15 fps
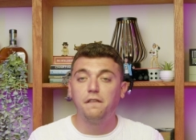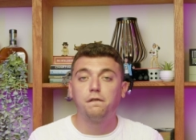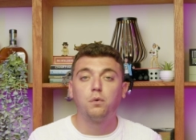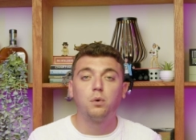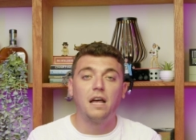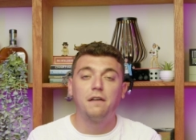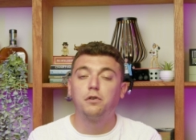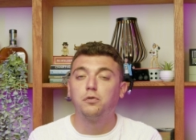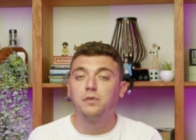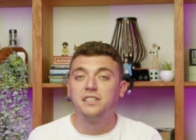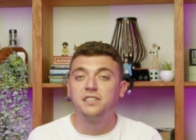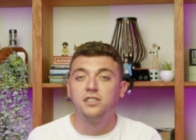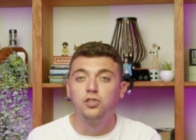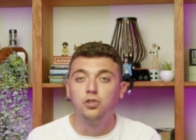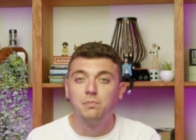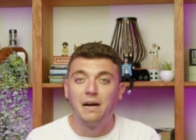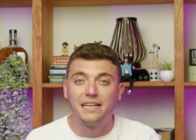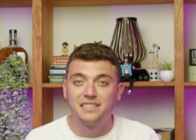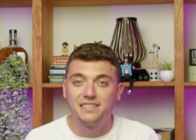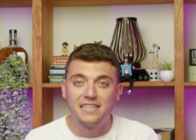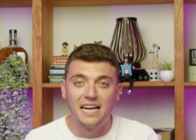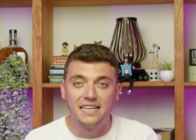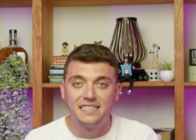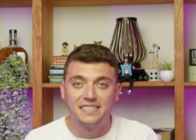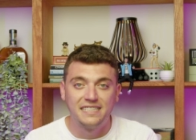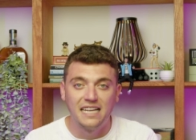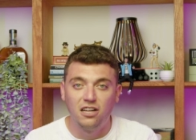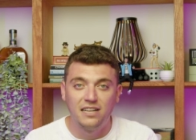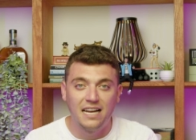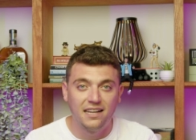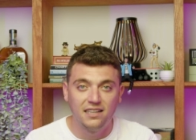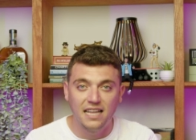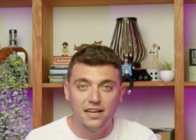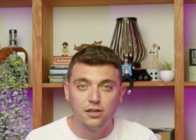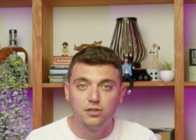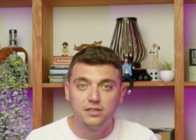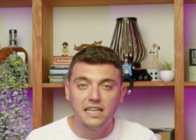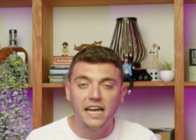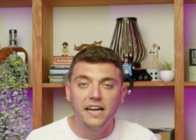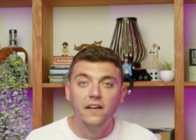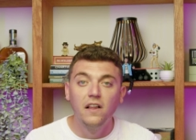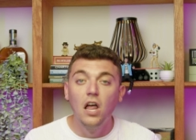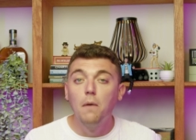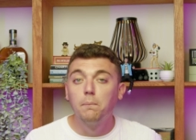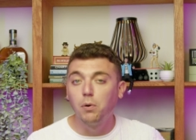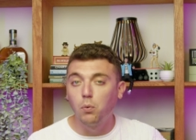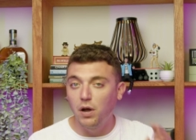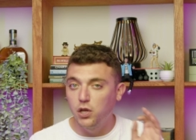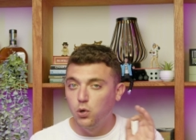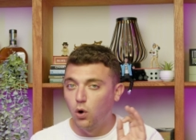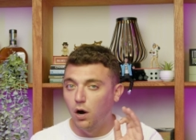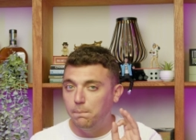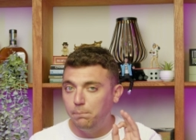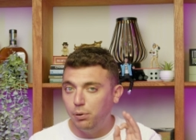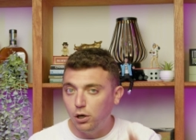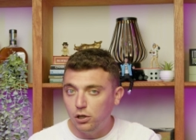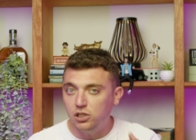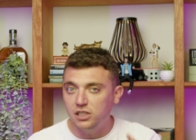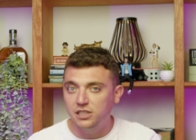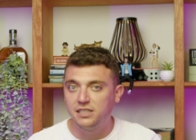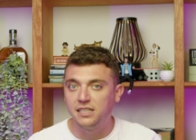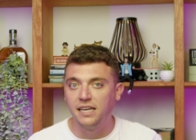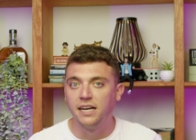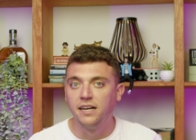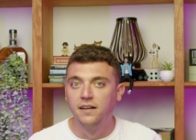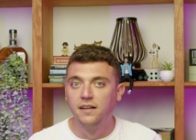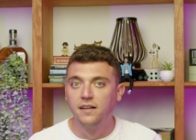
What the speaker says: For whatever reason, you might decide to sell it at a later date. But when you are purchasing